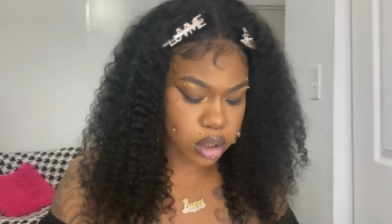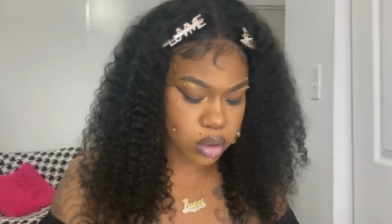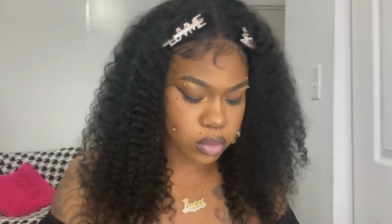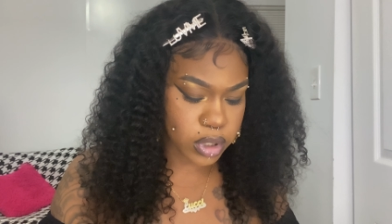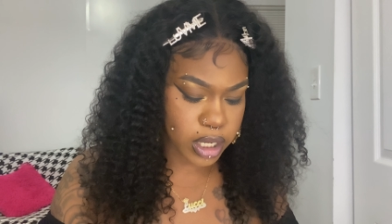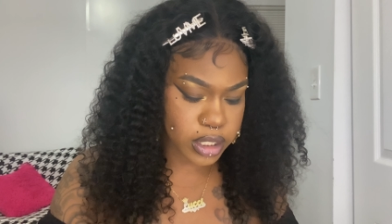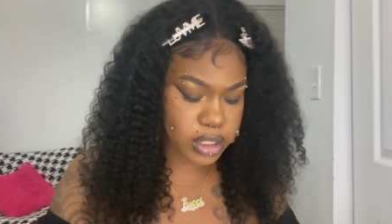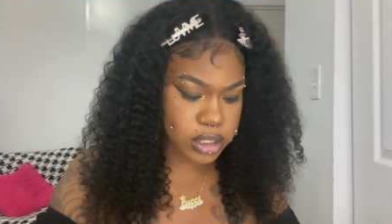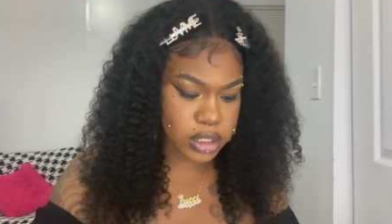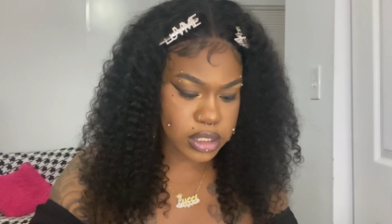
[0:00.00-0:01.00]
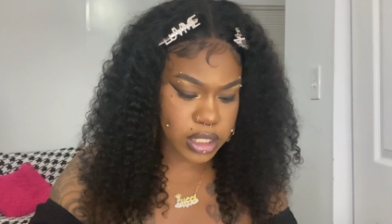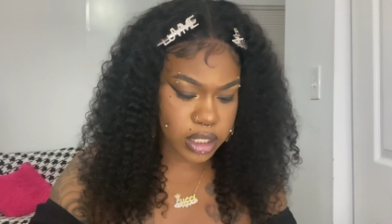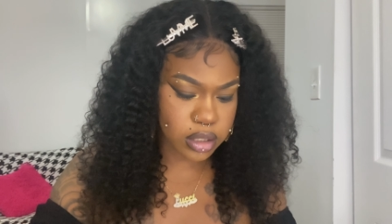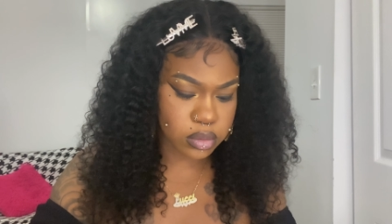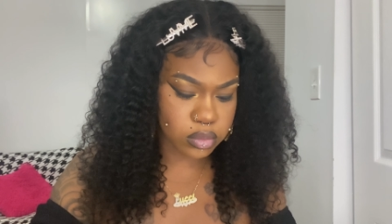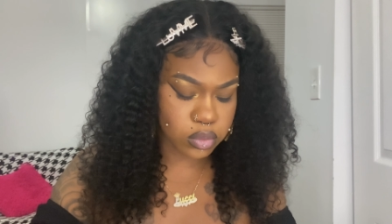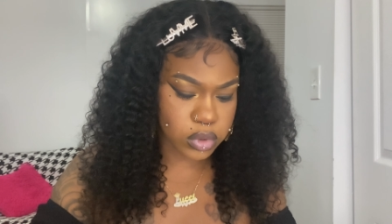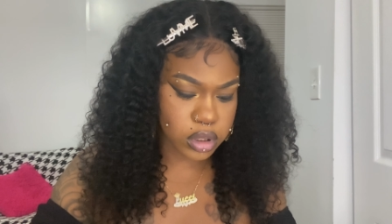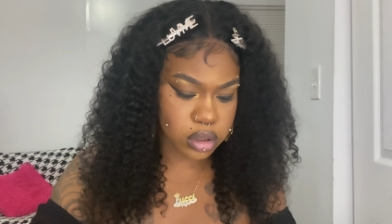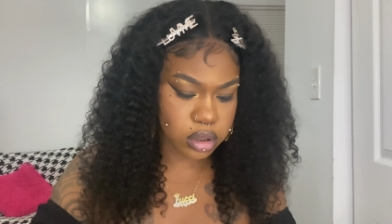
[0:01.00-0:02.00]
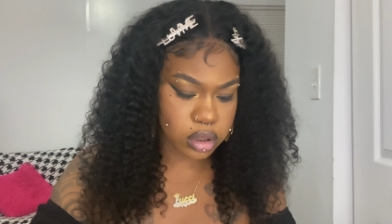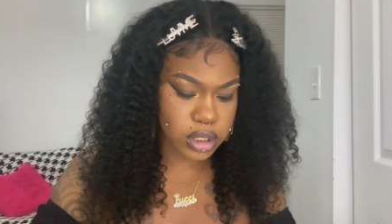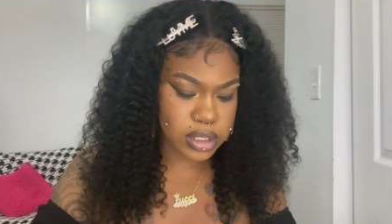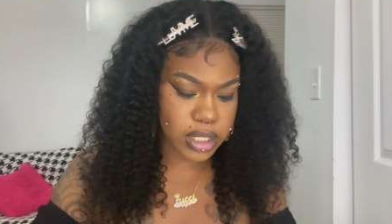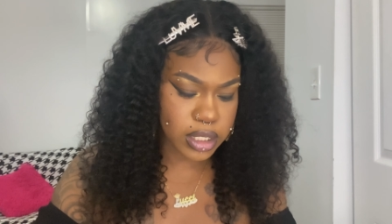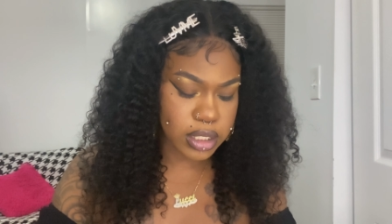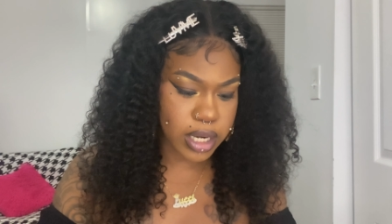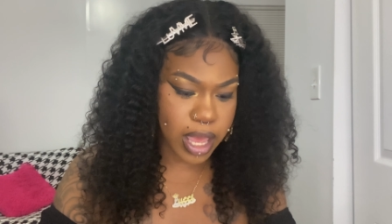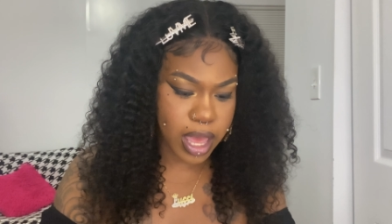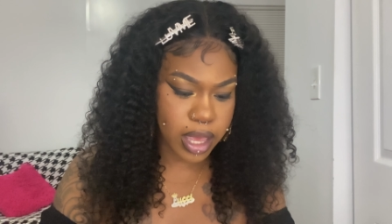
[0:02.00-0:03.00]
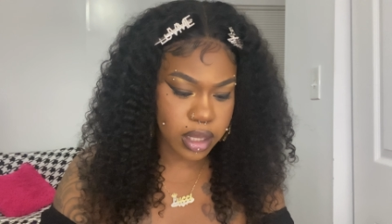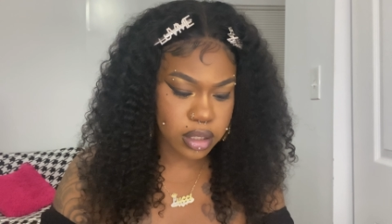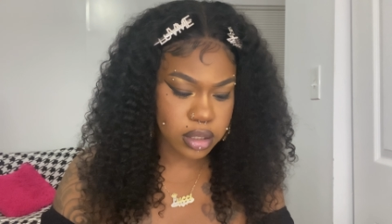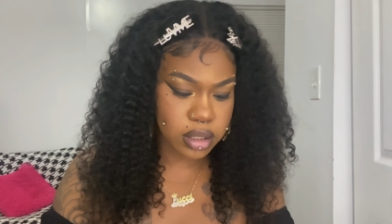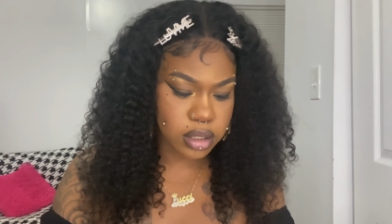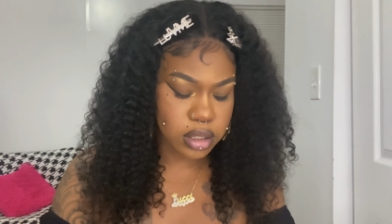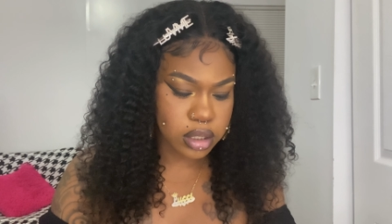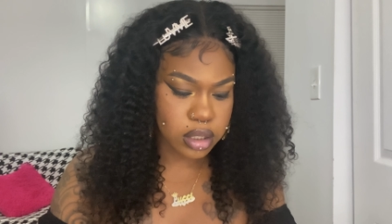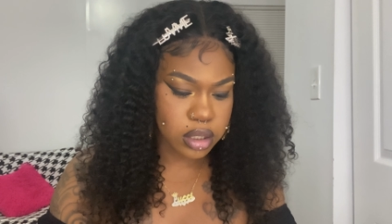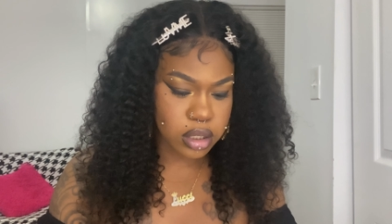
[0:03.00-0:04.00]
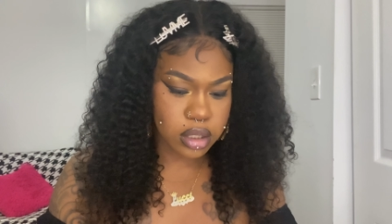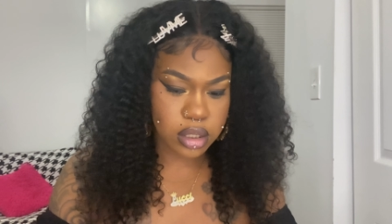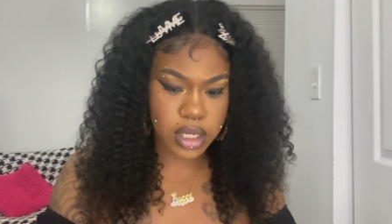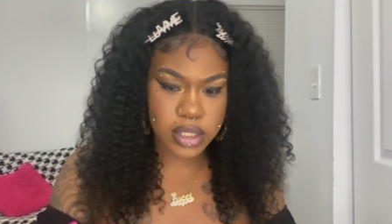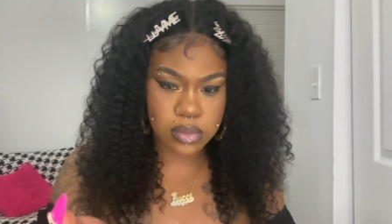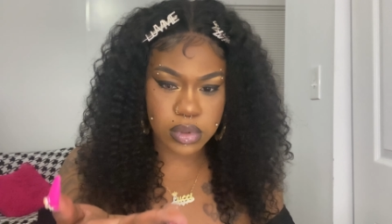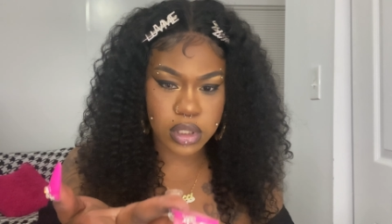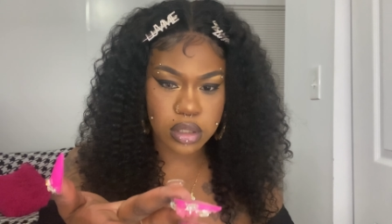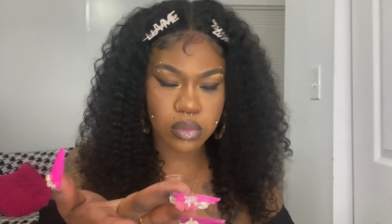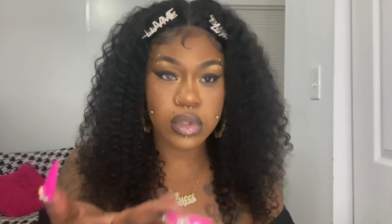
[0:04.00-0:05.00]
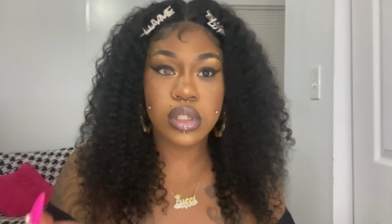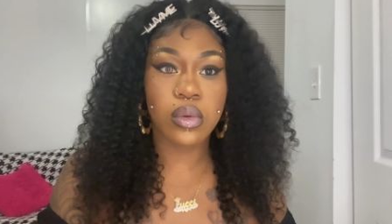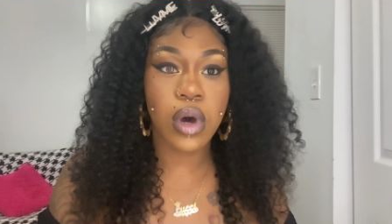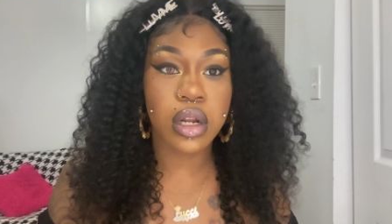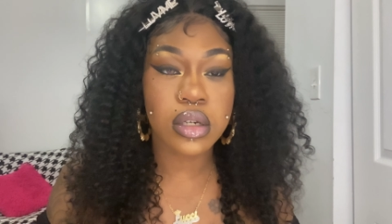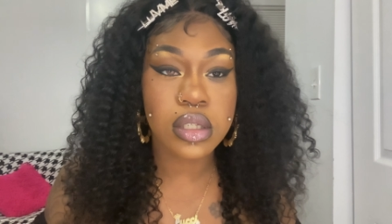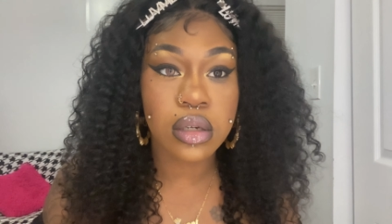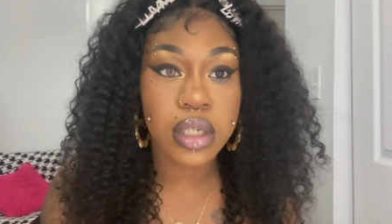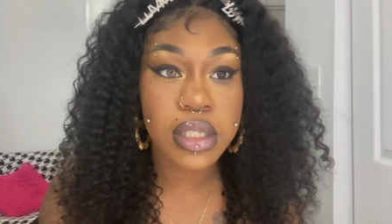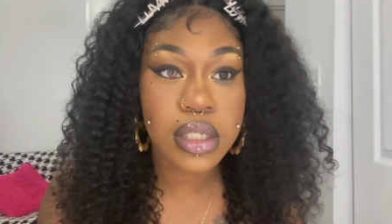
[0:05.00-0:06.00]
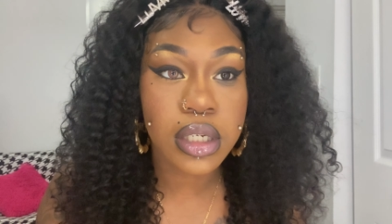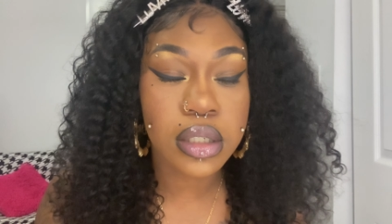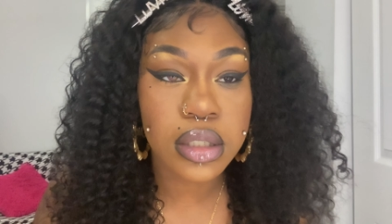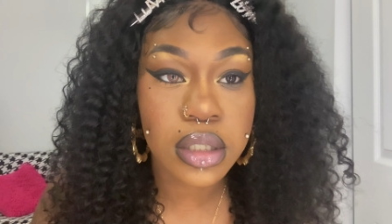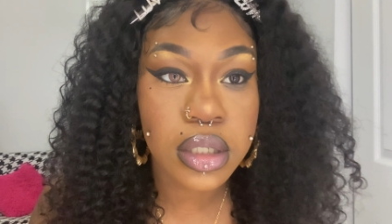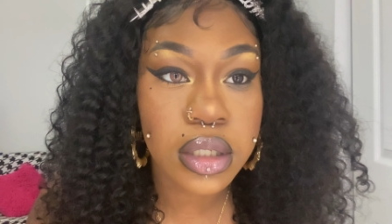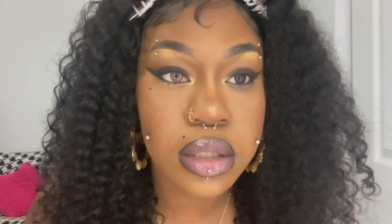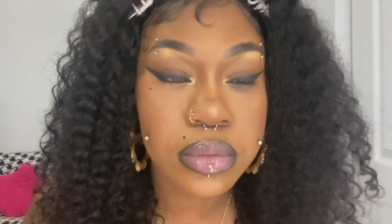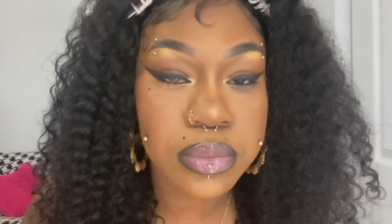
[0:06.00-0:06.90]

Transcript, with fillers: when I get to the second one, the second eye, that's when it wants to water. So let's take a look again.